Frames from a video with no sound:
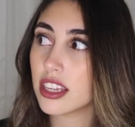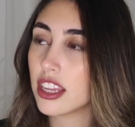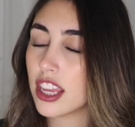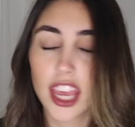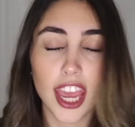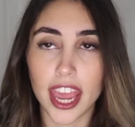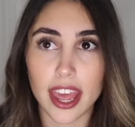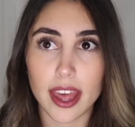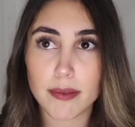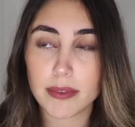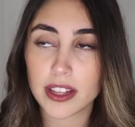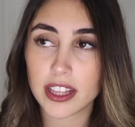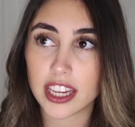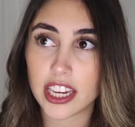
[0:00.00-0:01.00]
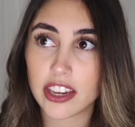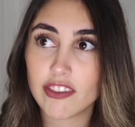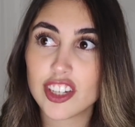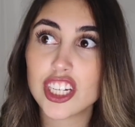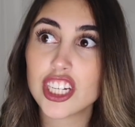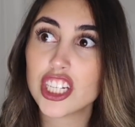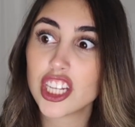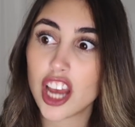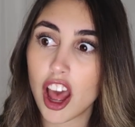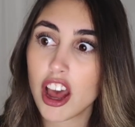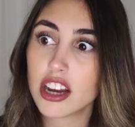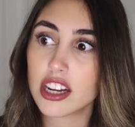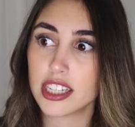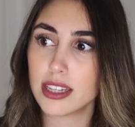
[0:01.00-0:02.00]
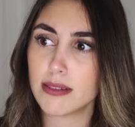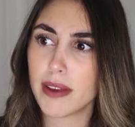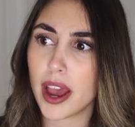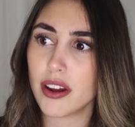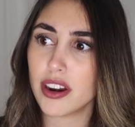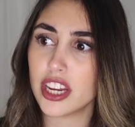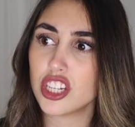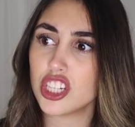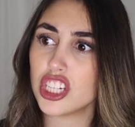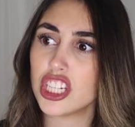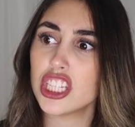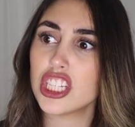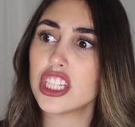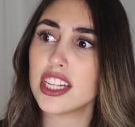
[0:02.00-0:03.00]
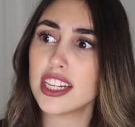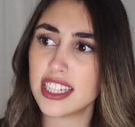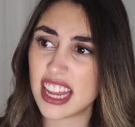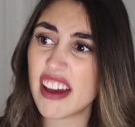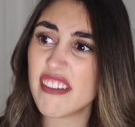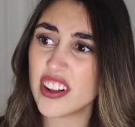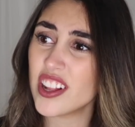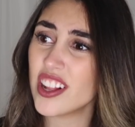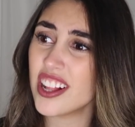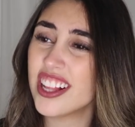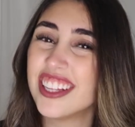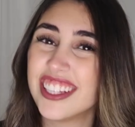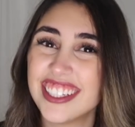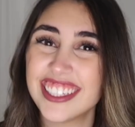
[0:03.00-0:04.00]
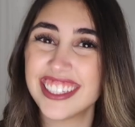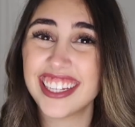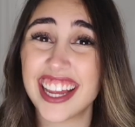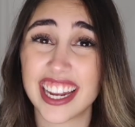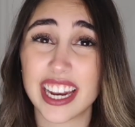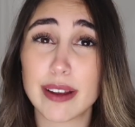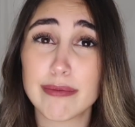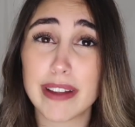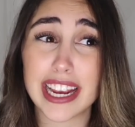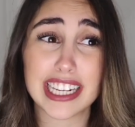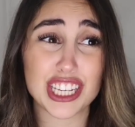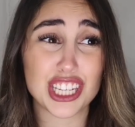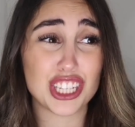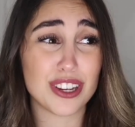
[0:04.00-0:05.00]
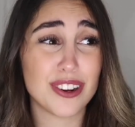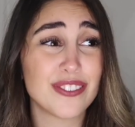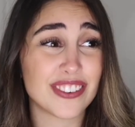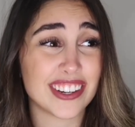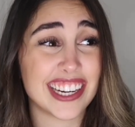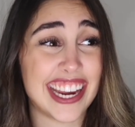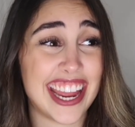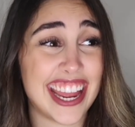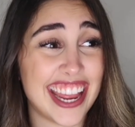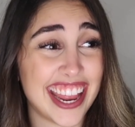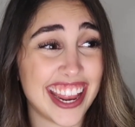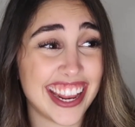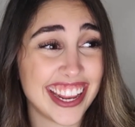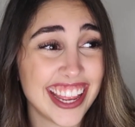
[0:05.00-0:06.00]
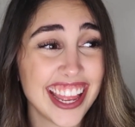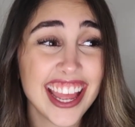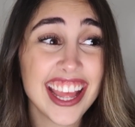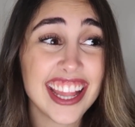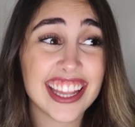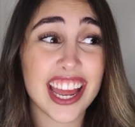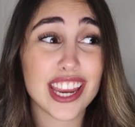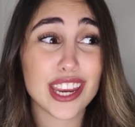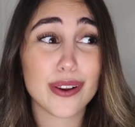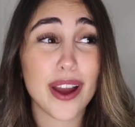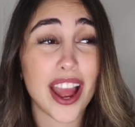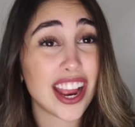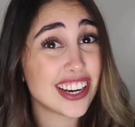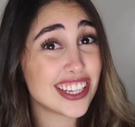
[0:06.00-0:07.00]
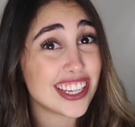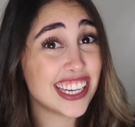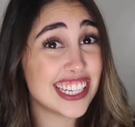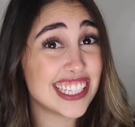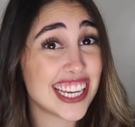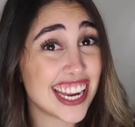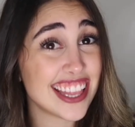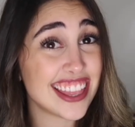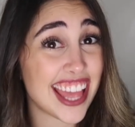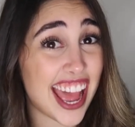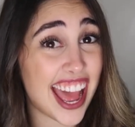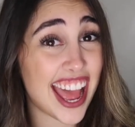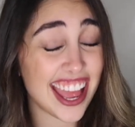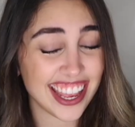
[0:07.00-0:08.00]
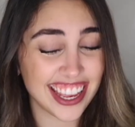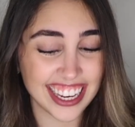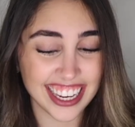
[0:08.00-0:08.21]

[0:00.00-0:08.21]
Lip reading: can't believe she talked about it. She's the devil. And I'm like, did you forget that you actually did that?